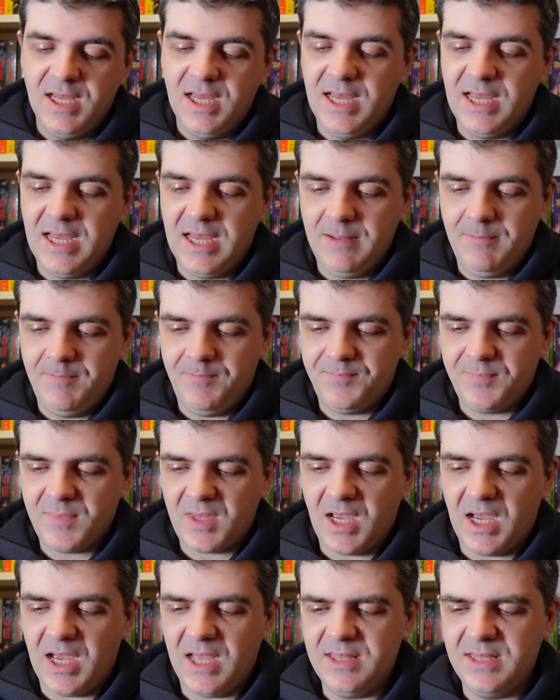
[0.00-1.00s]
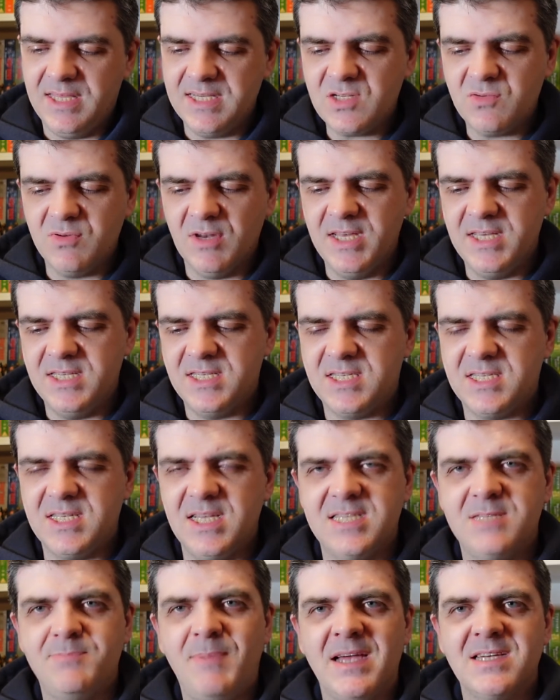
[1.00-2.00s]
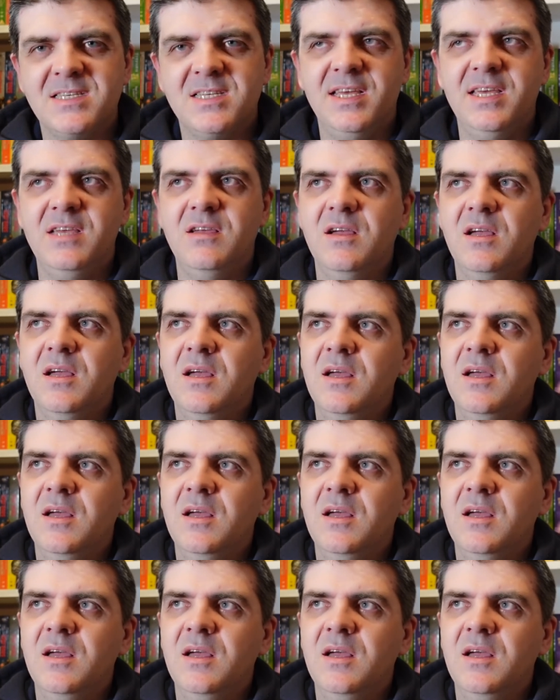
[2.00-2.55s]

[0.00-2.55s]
Um, and this release especially,